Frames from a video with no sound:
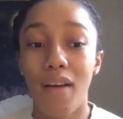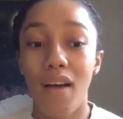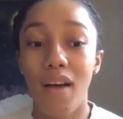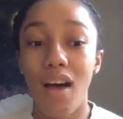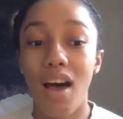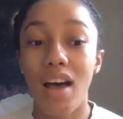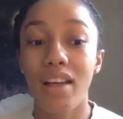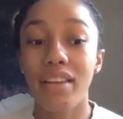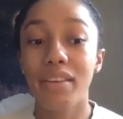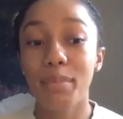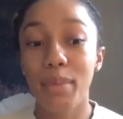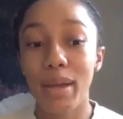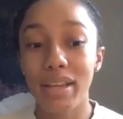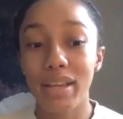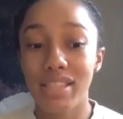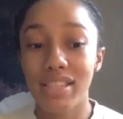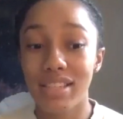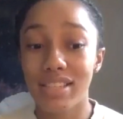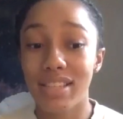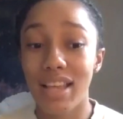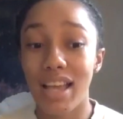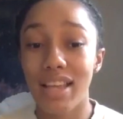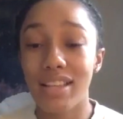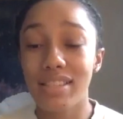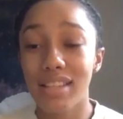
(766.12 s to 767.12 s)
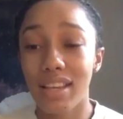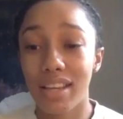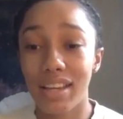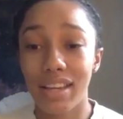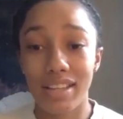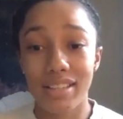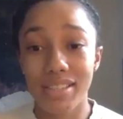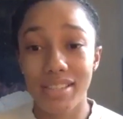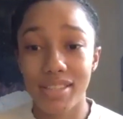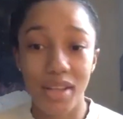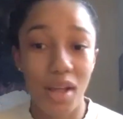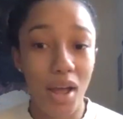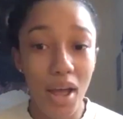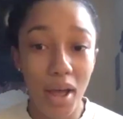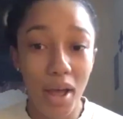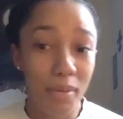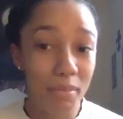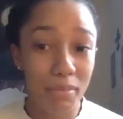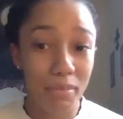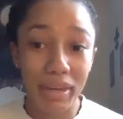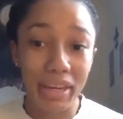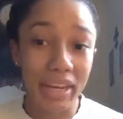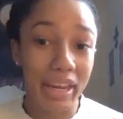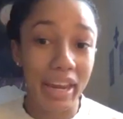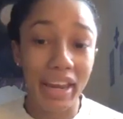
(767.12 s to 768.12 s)
all of my success, like it's not
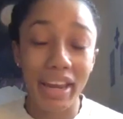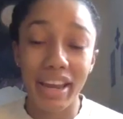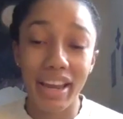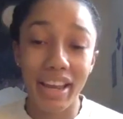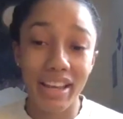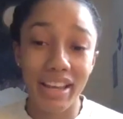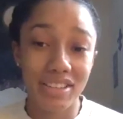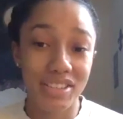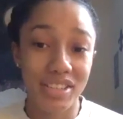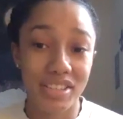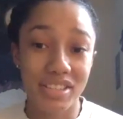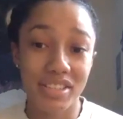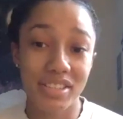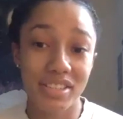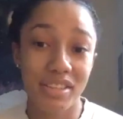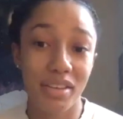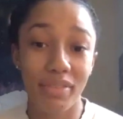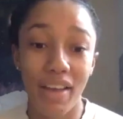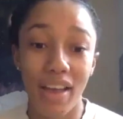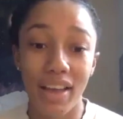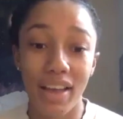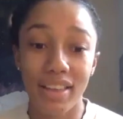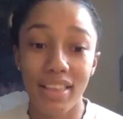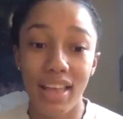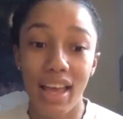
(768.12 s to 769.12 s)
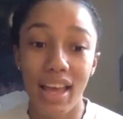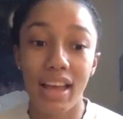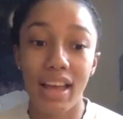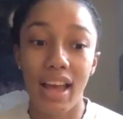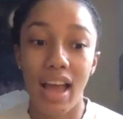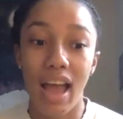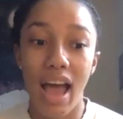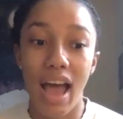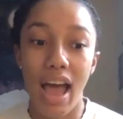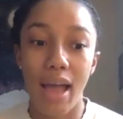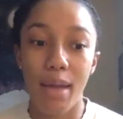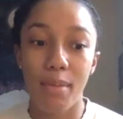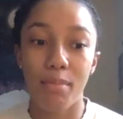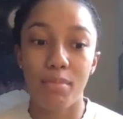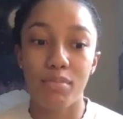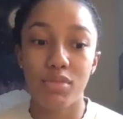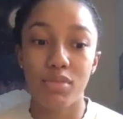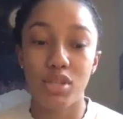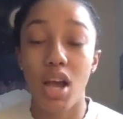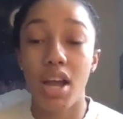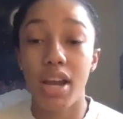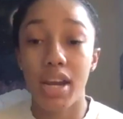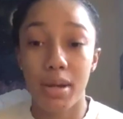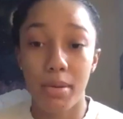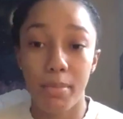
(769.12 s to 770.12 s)
me, it's just the fact that I'm
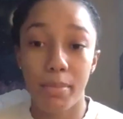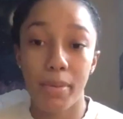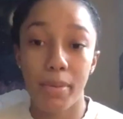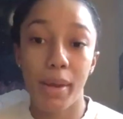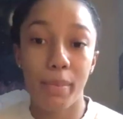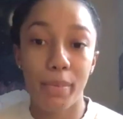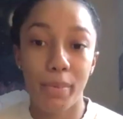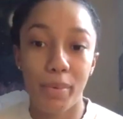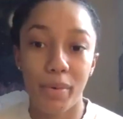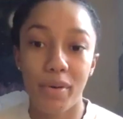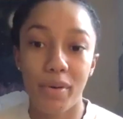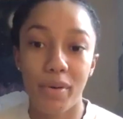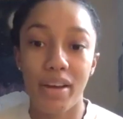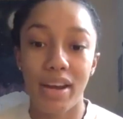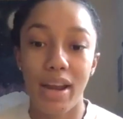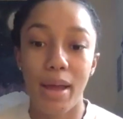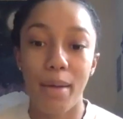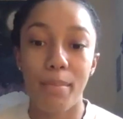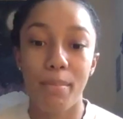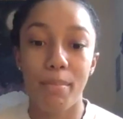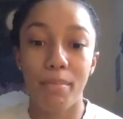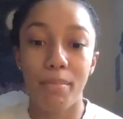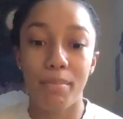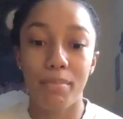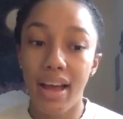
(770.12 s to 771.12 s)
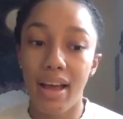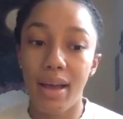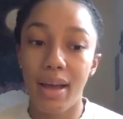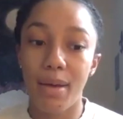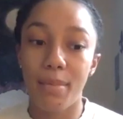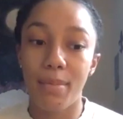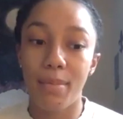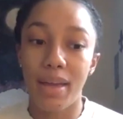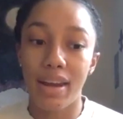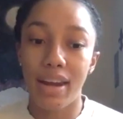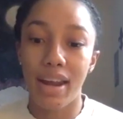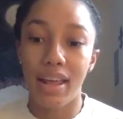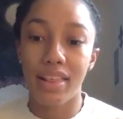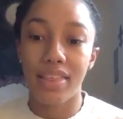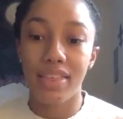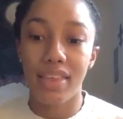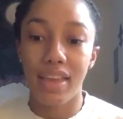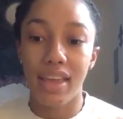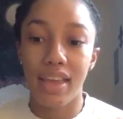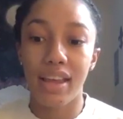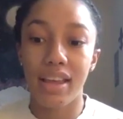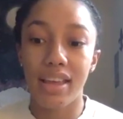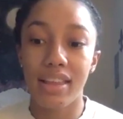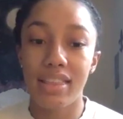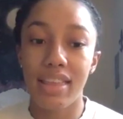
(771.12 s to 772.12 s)
talking to people, and and I
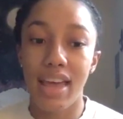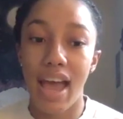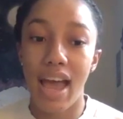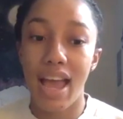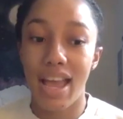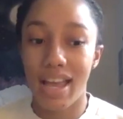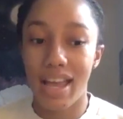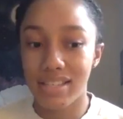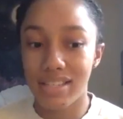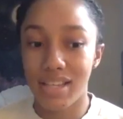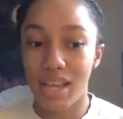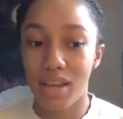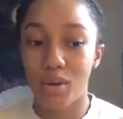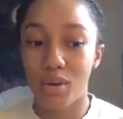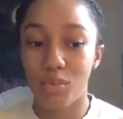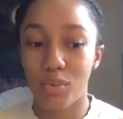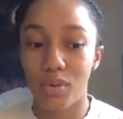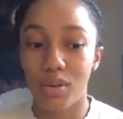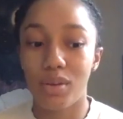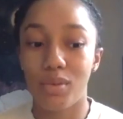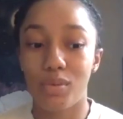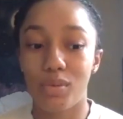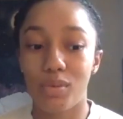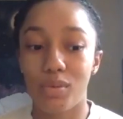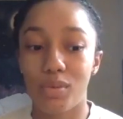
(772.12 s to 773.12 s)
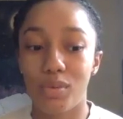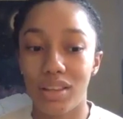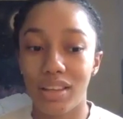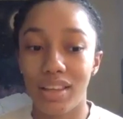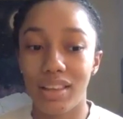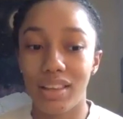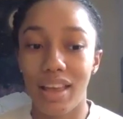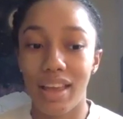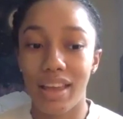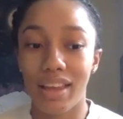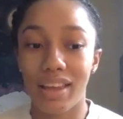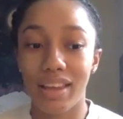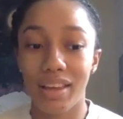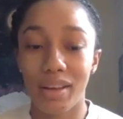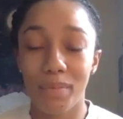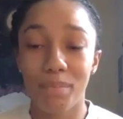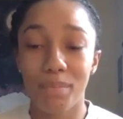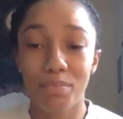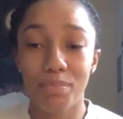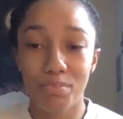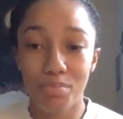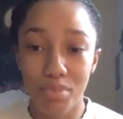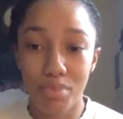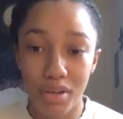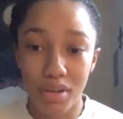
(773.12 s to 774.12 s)
think that is like really like
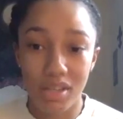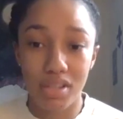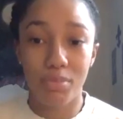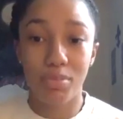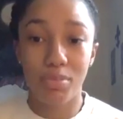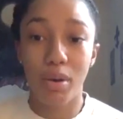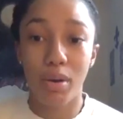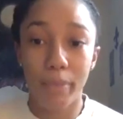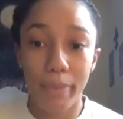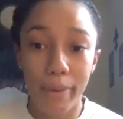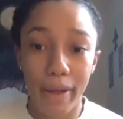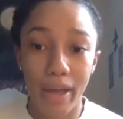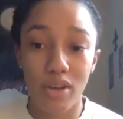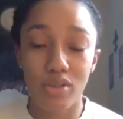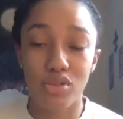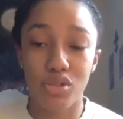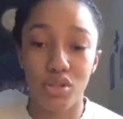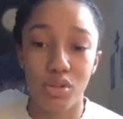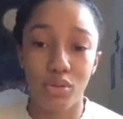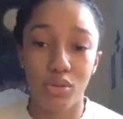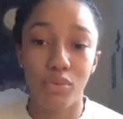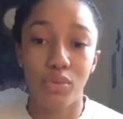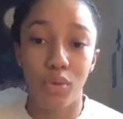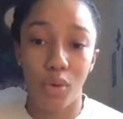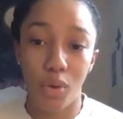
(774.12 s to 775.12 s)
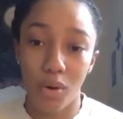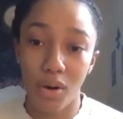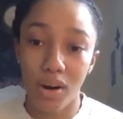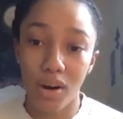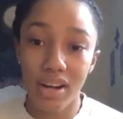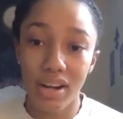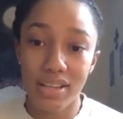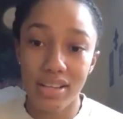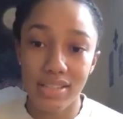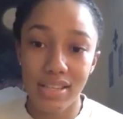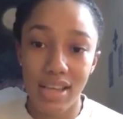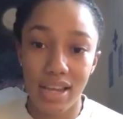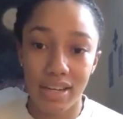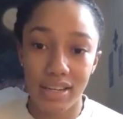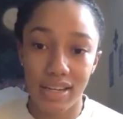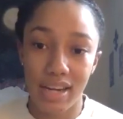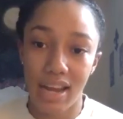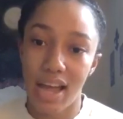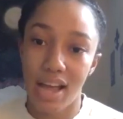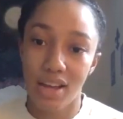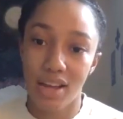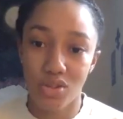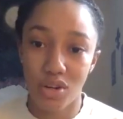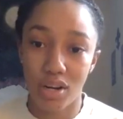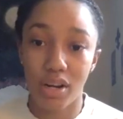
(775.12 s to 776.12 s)
propels you forward, is like
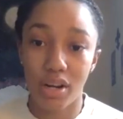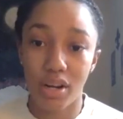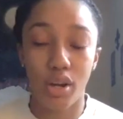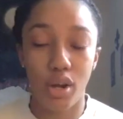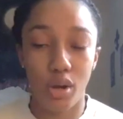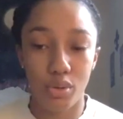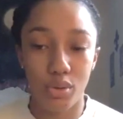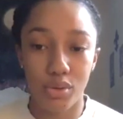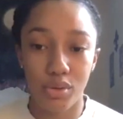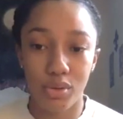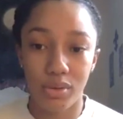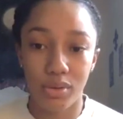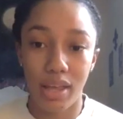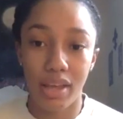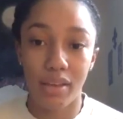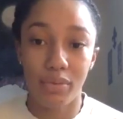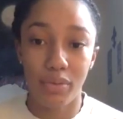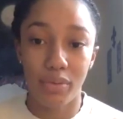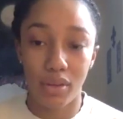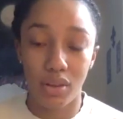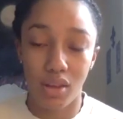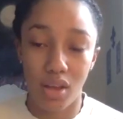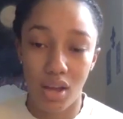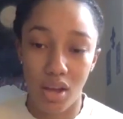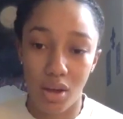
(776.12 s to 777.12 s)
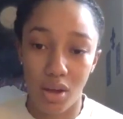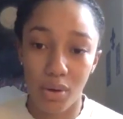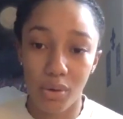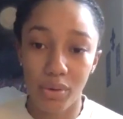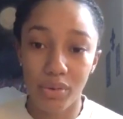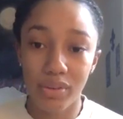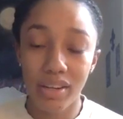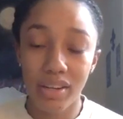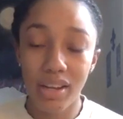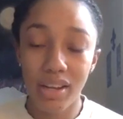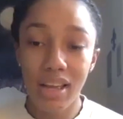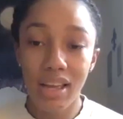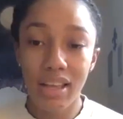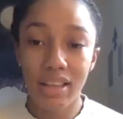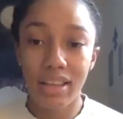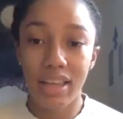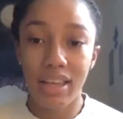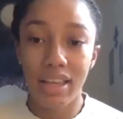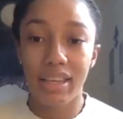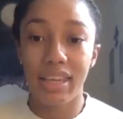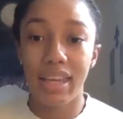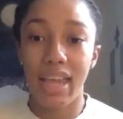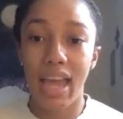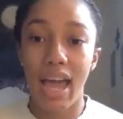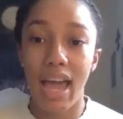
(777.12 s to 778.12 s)
not trying to go through life alone.
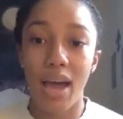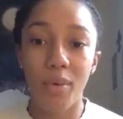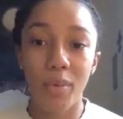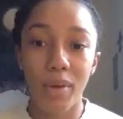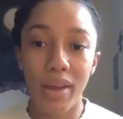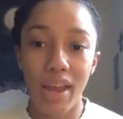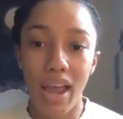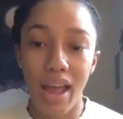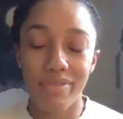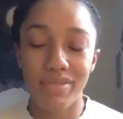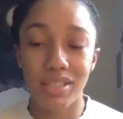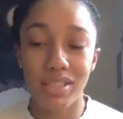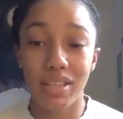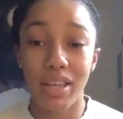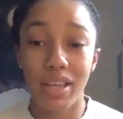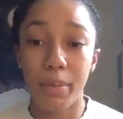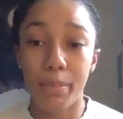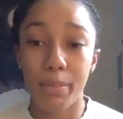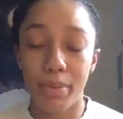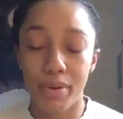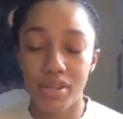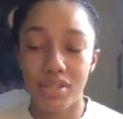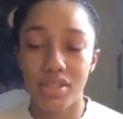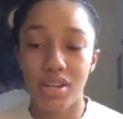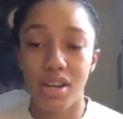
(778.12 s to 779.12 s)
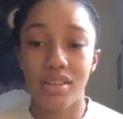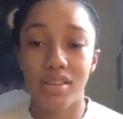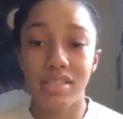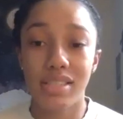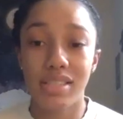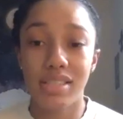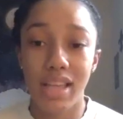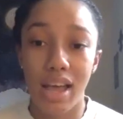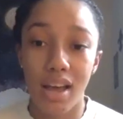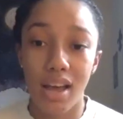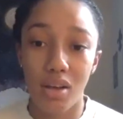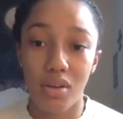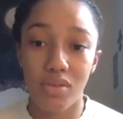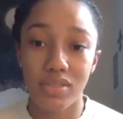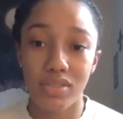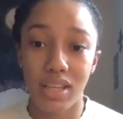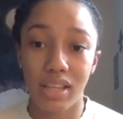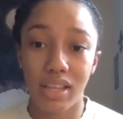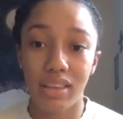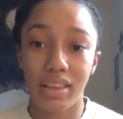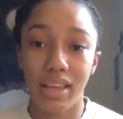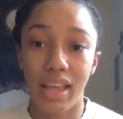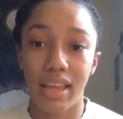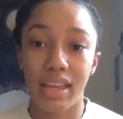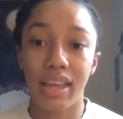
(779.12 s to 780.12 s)
Like yeah, we have to like push ourselves
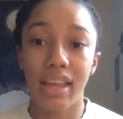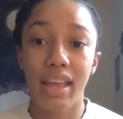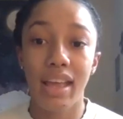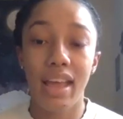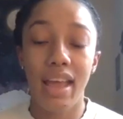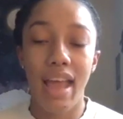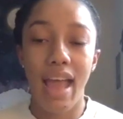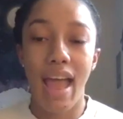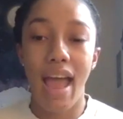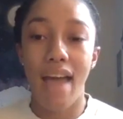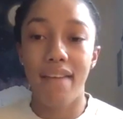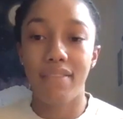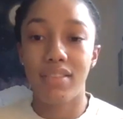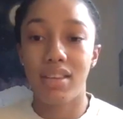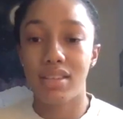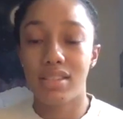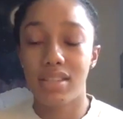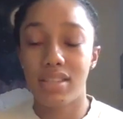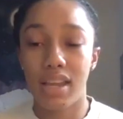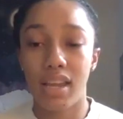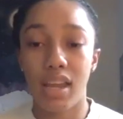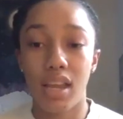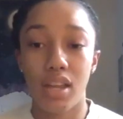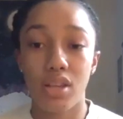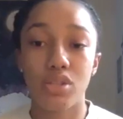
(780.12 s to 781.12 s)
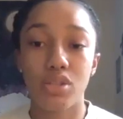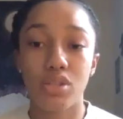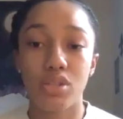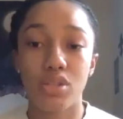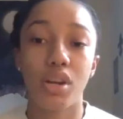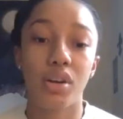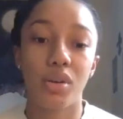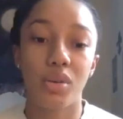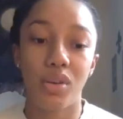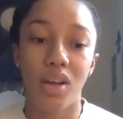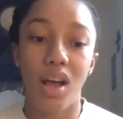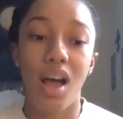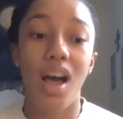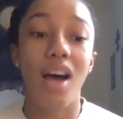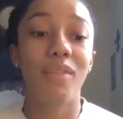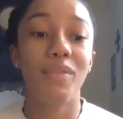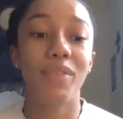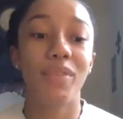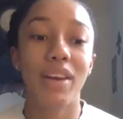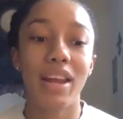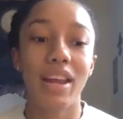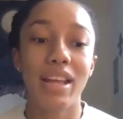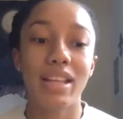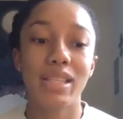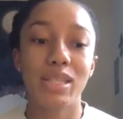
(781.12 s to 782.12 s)
and like have this like internal
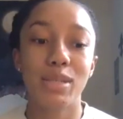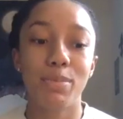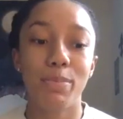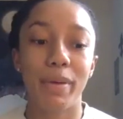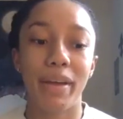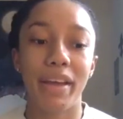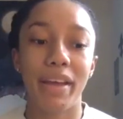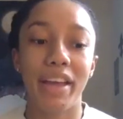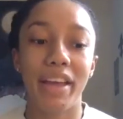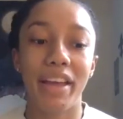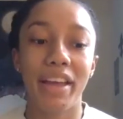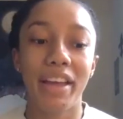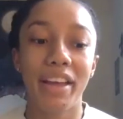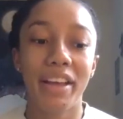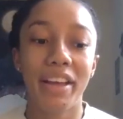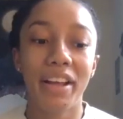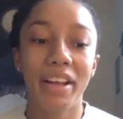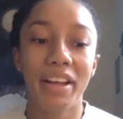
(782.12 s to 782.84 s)
confidence, but